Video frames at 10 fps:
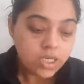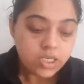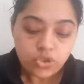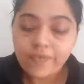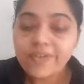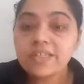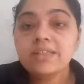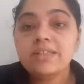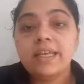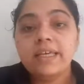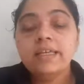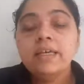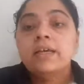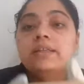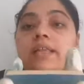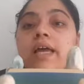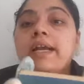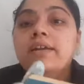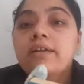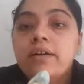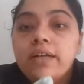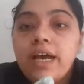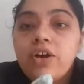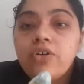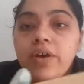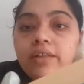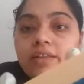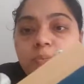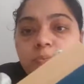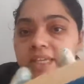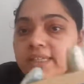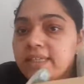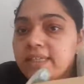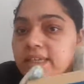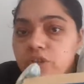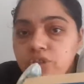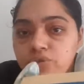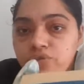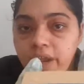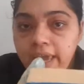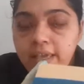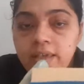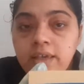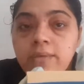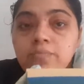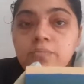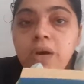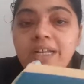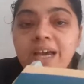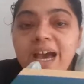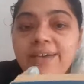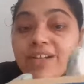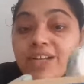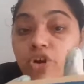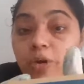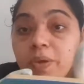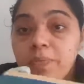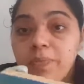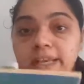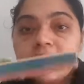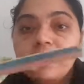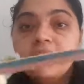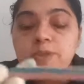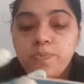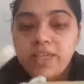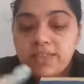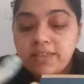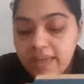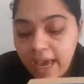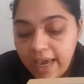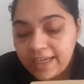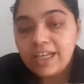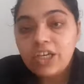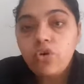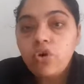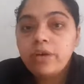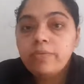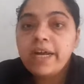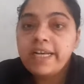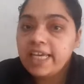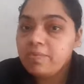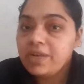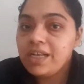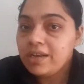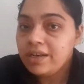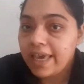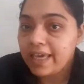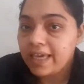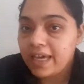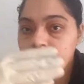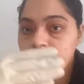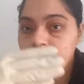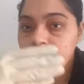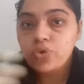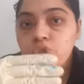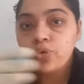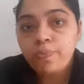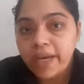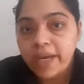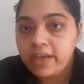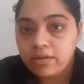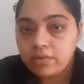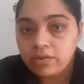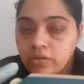So I was just telling that now this piece is also dry, but I will not be placing this piece directly on my table like I used to paint it.